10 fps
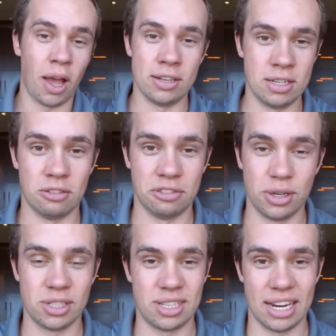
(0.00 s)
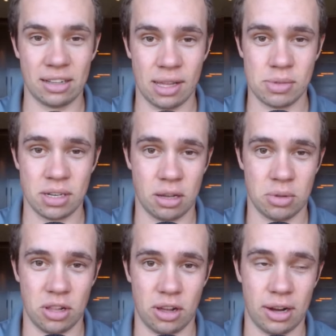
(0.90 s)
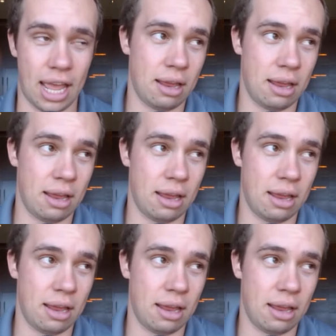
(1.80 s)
until Florida State and Clemson come along.